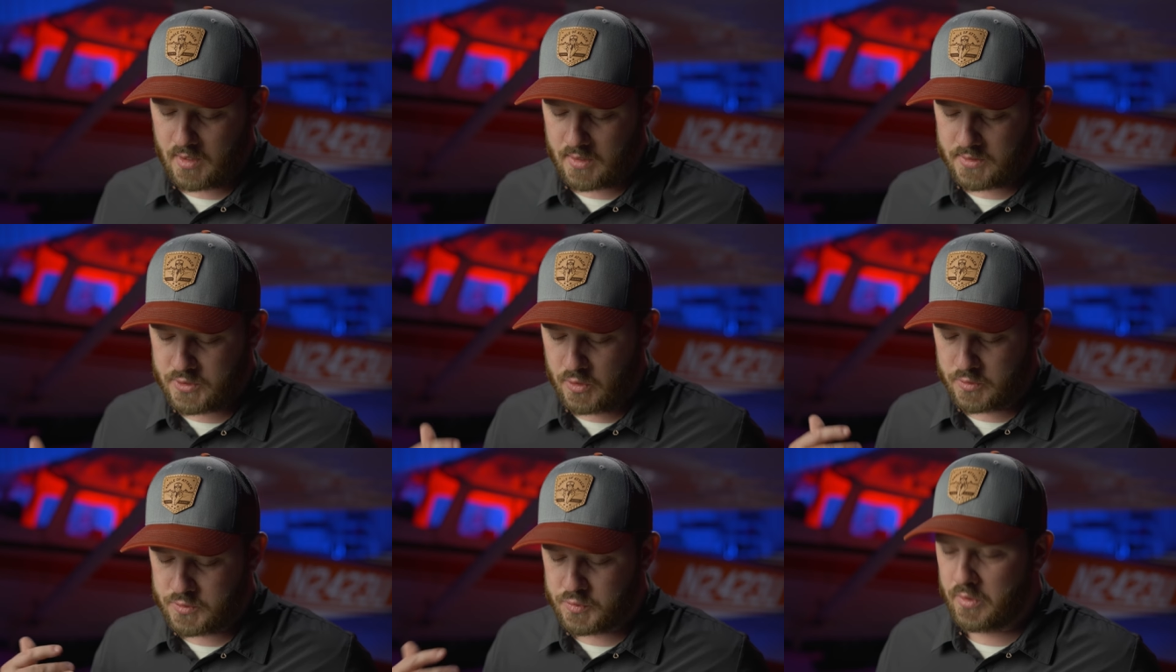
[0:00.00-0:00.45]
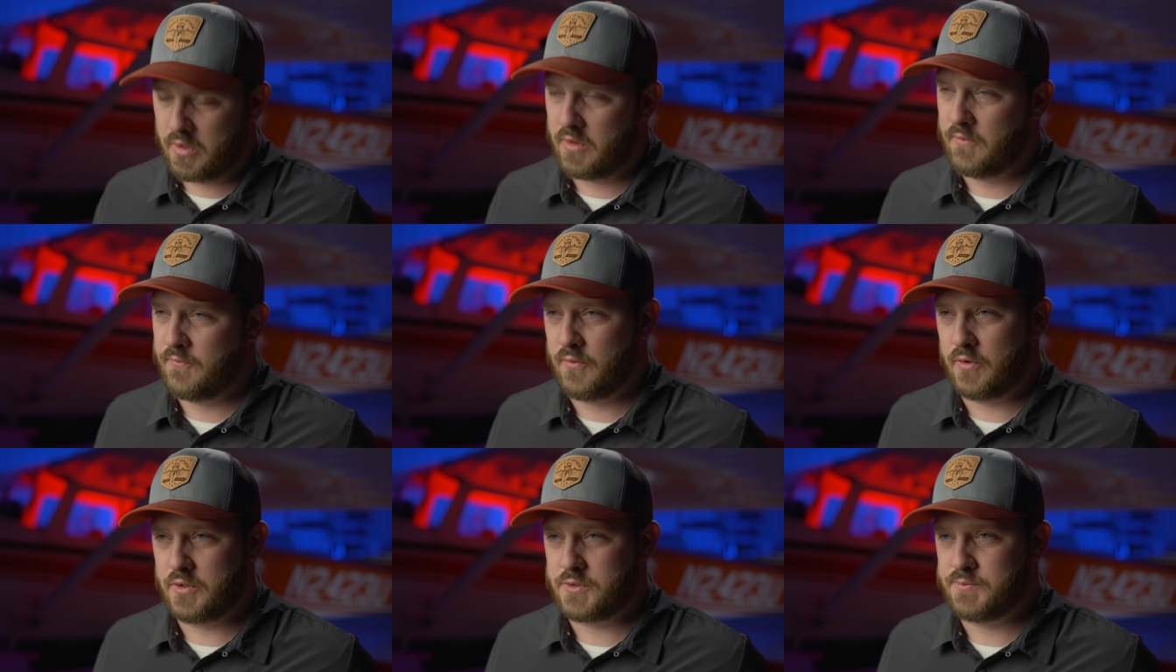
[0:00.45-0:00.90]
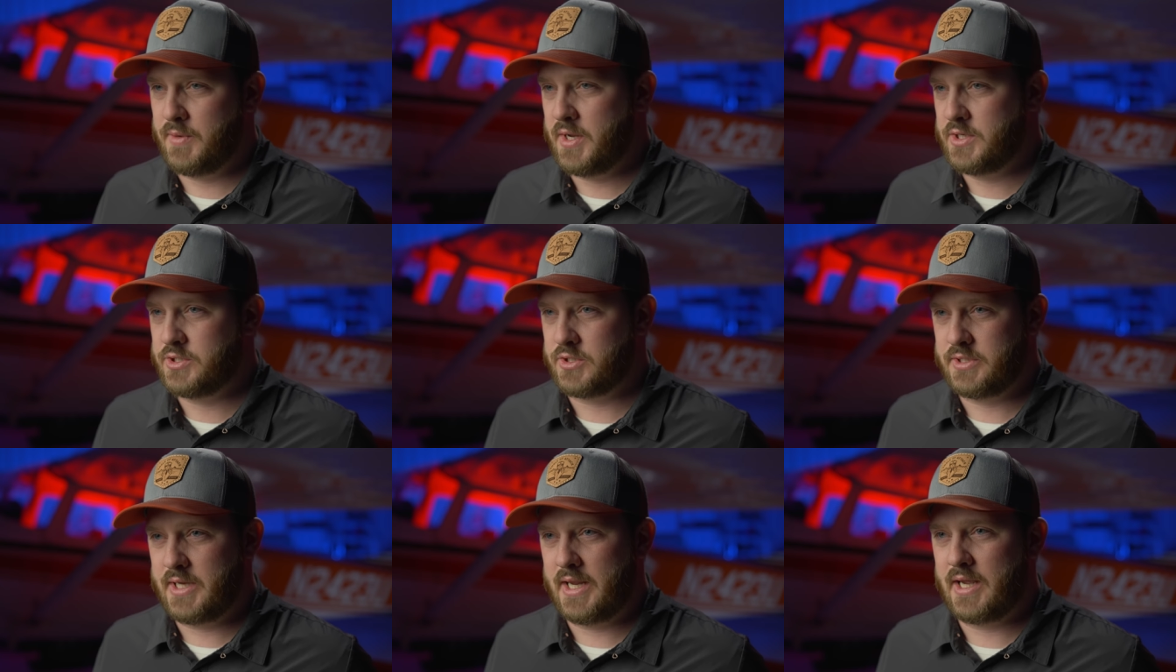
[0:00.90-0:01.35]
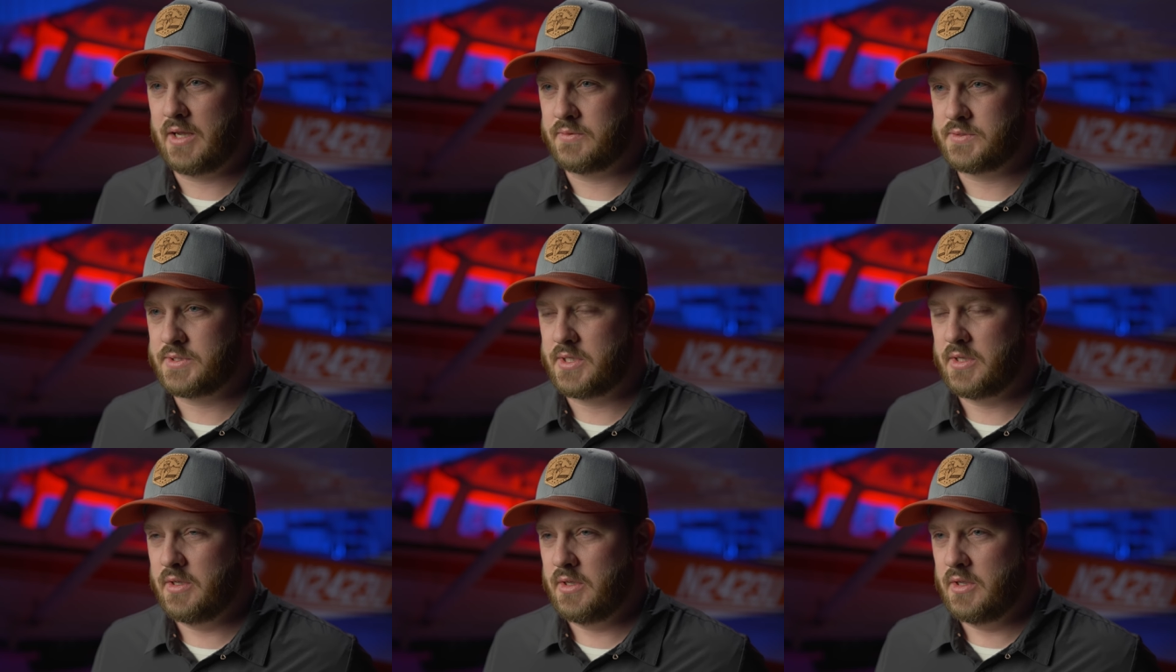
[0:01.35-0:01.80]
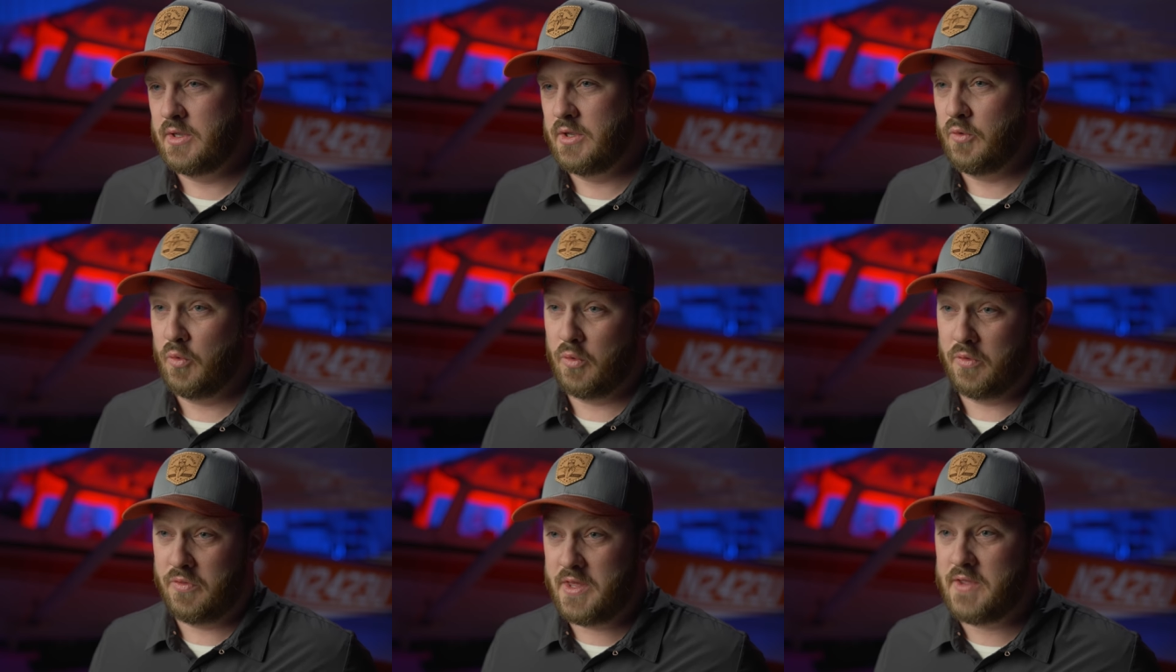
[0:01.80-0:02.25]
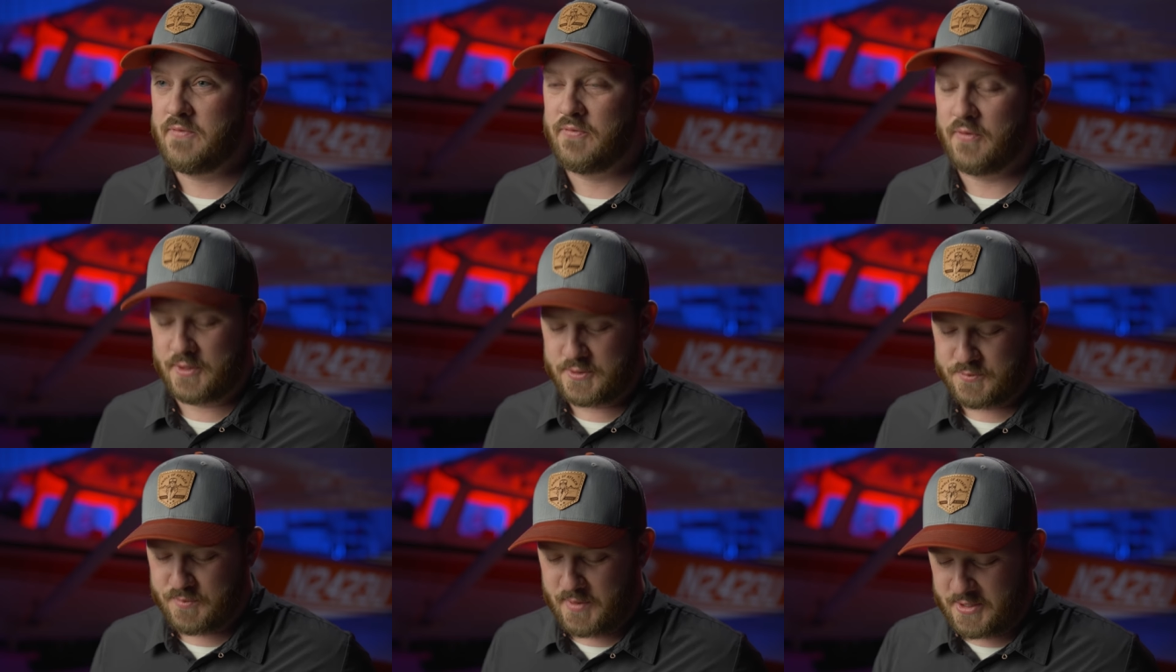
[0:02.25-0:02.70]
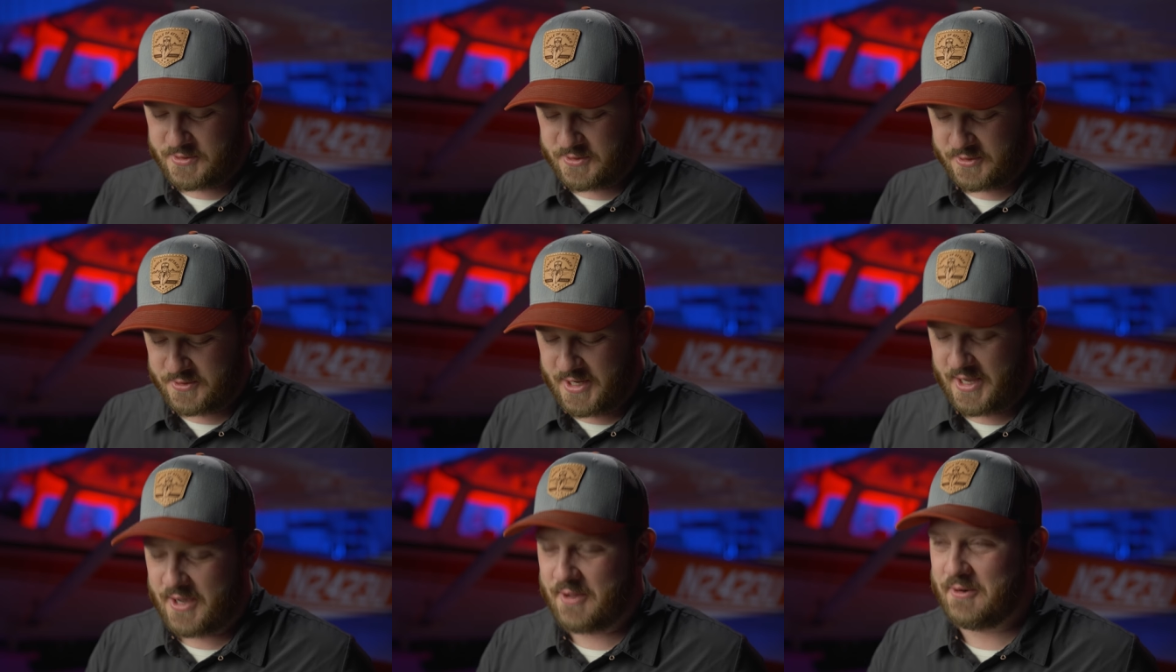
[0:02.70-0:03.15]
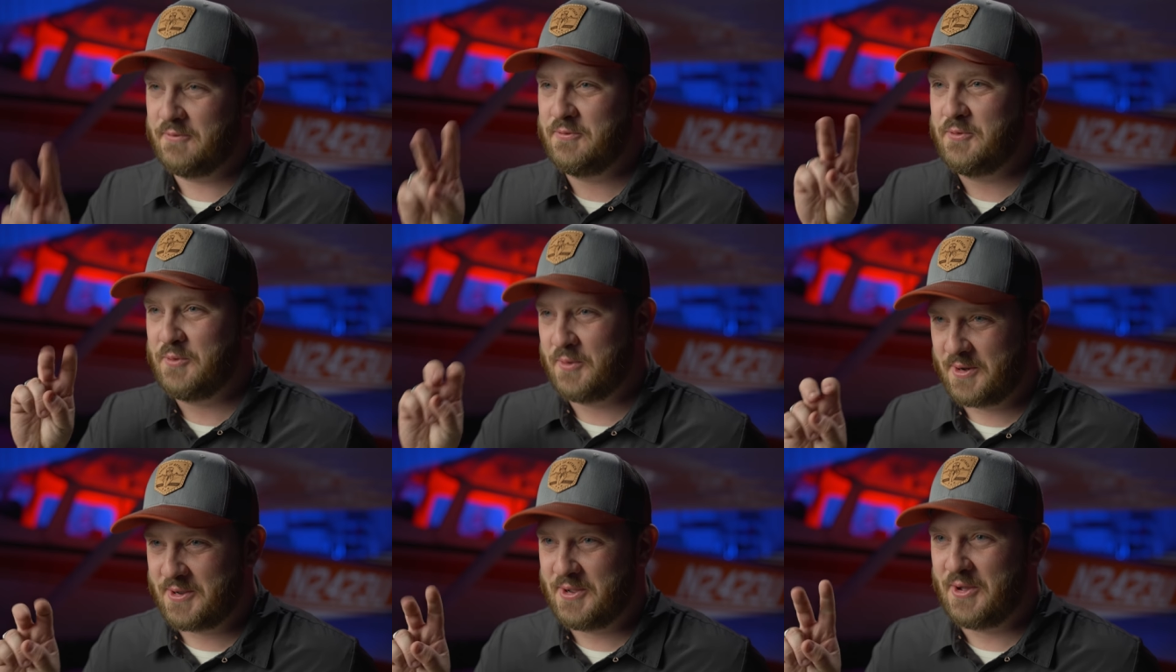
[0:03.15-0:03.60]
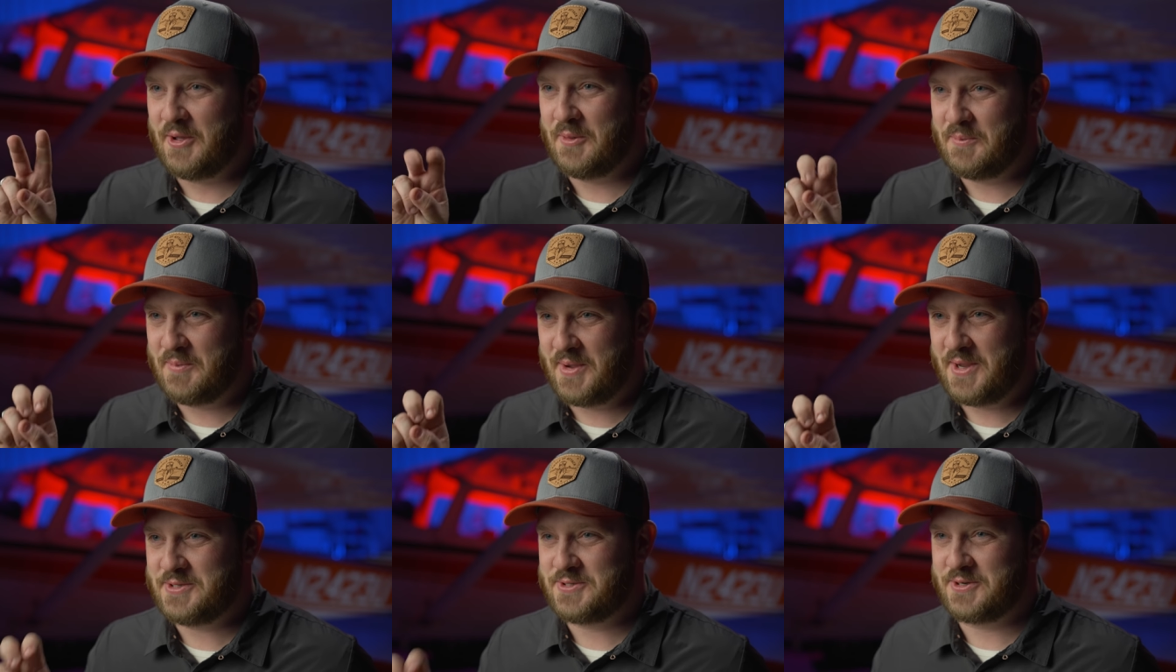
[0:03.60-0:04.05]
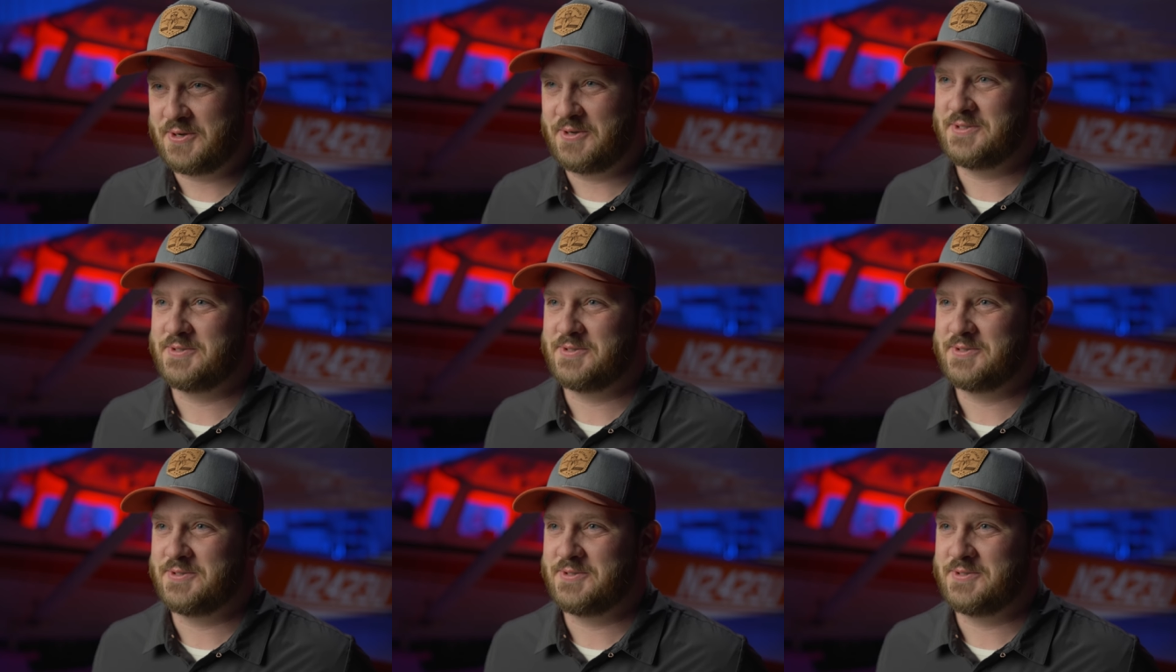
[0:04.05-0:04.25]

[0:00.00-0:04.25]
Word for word: So it's one of the first major towns, or the first major town, if you want to call it major.